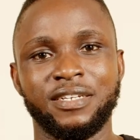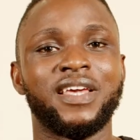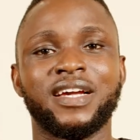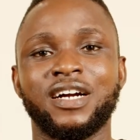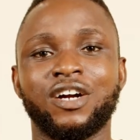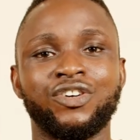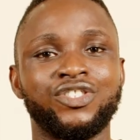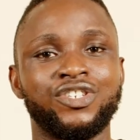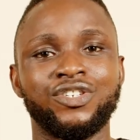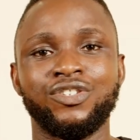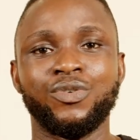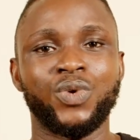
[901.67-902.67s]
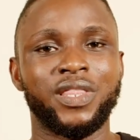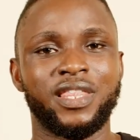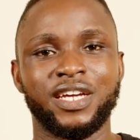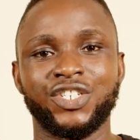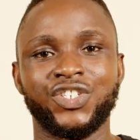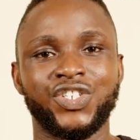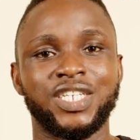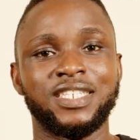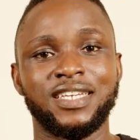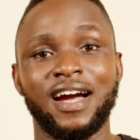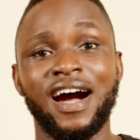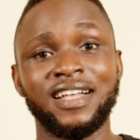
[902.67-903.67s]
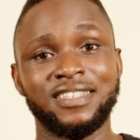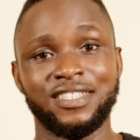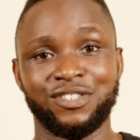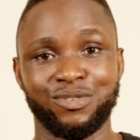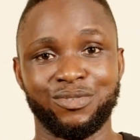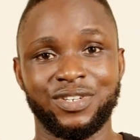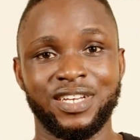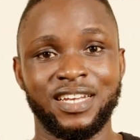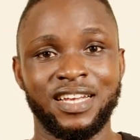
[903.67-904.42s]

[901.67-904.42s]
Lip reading: they can continue with their shitty attitude.